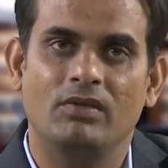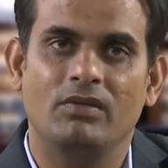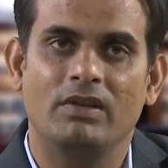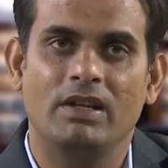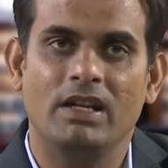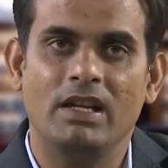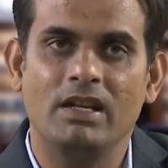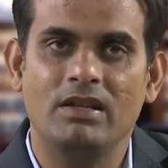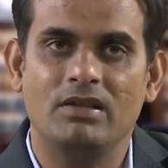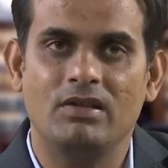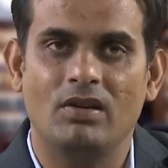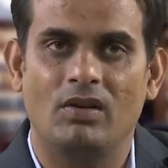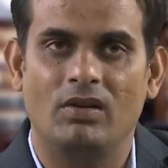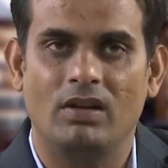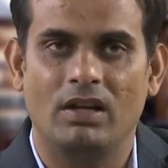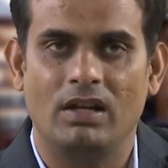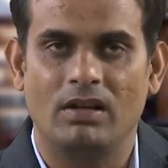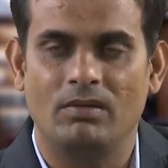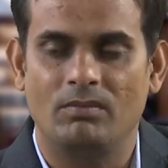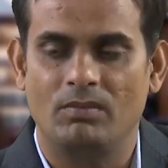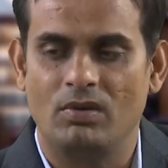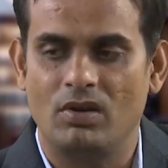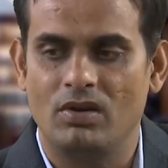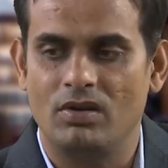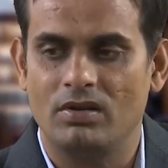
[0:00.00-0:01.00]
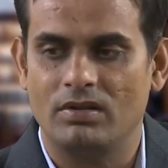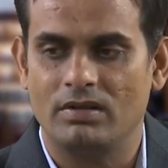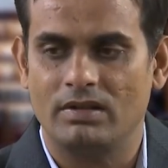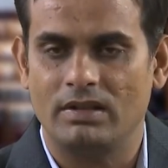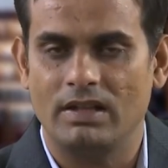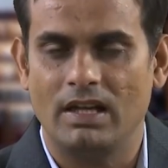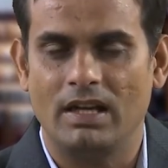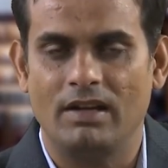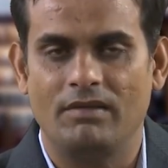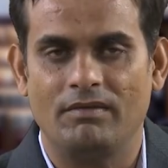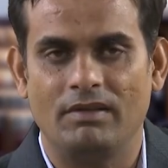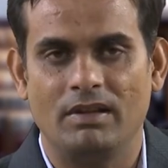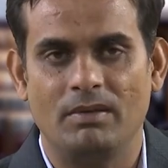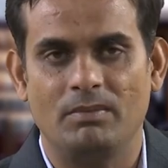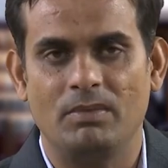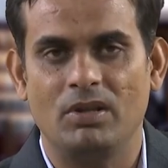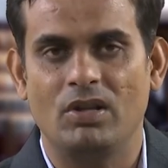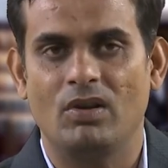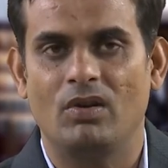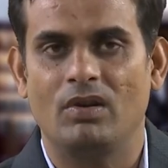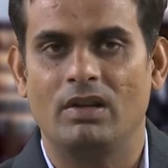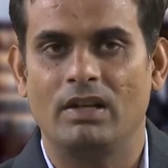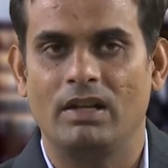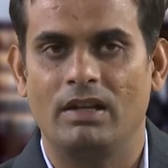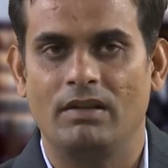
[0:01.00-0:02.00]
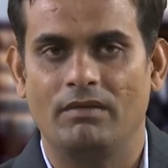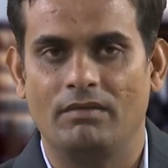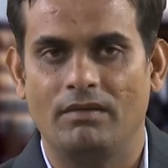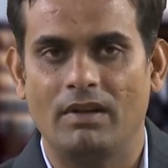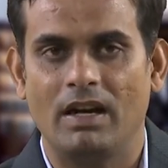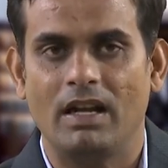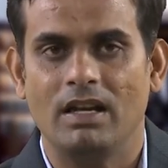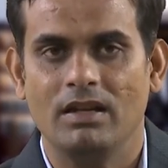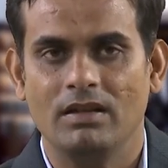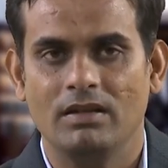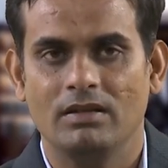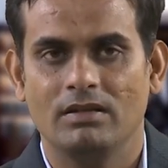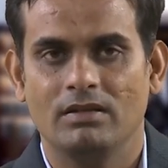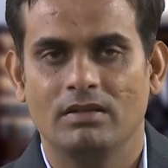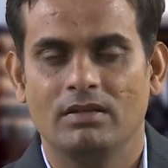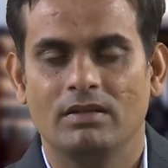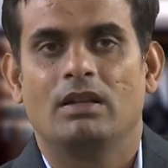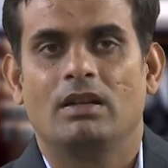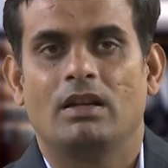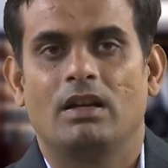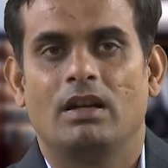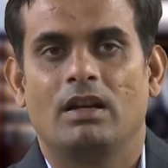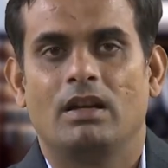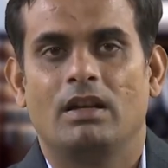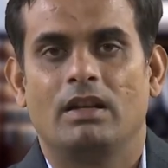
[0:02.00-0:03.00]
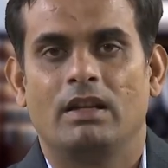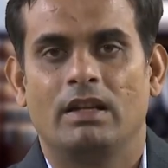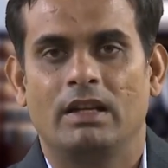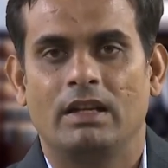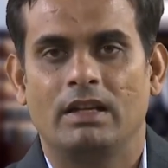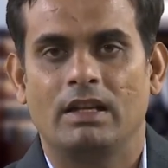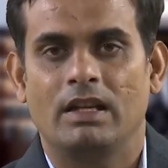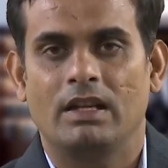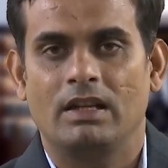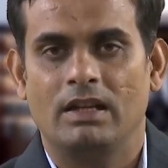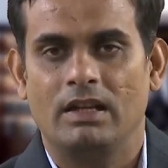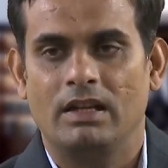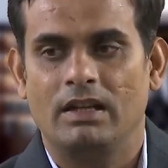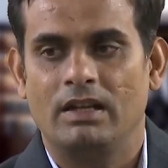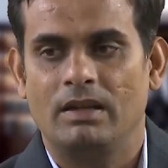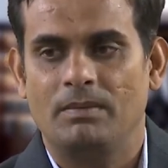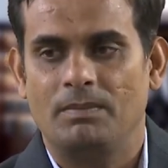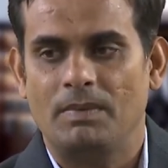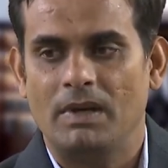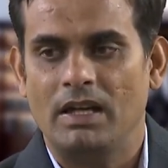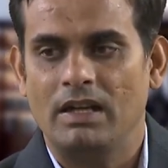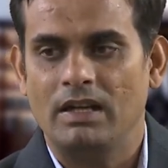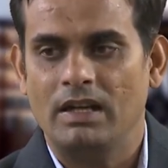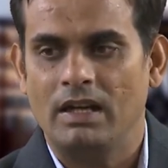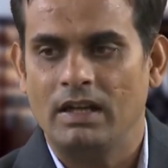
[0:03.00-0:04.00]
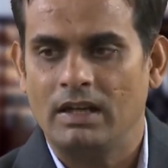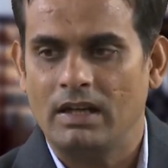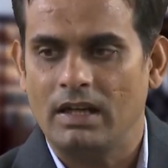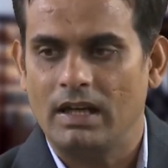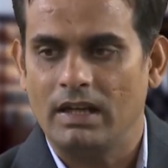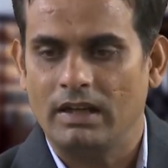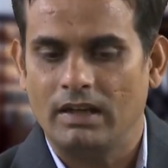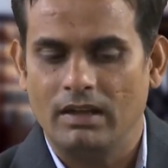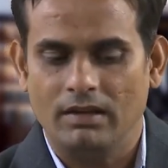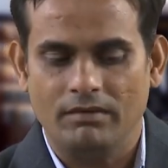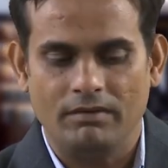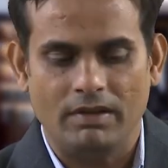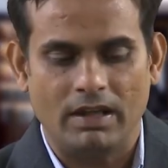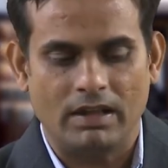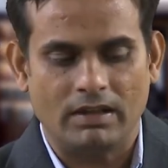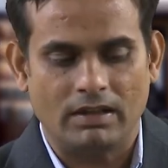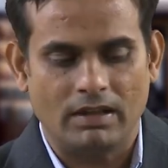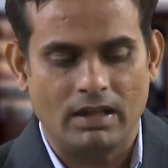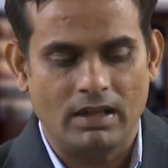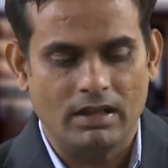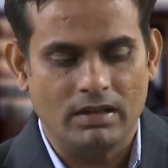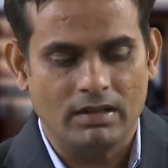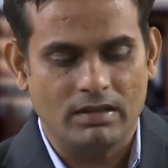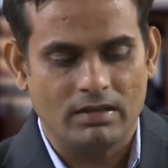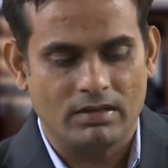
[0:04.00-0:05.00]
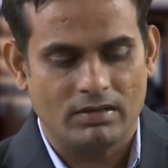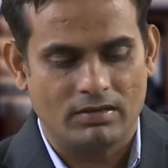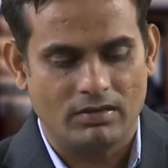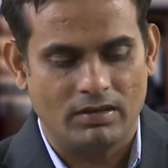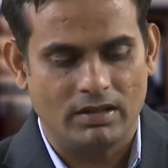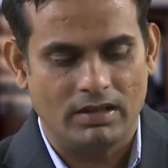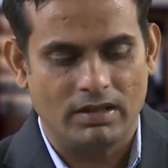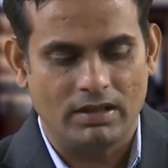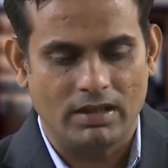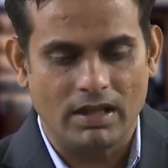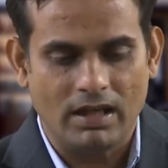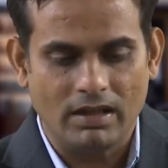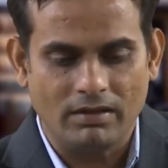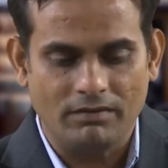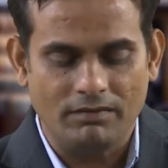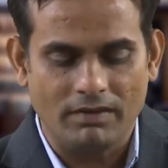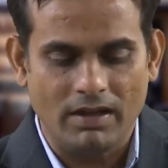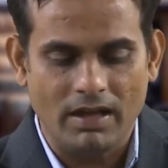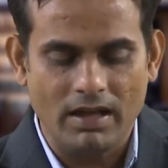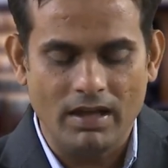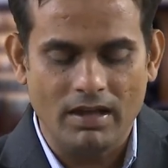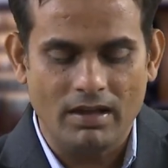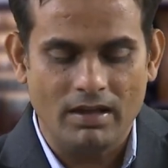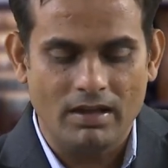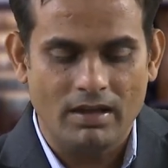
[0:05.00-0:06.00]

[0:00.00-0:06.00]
to each Jordan blocks there will be only one linearly independent eigenvector. So, in that way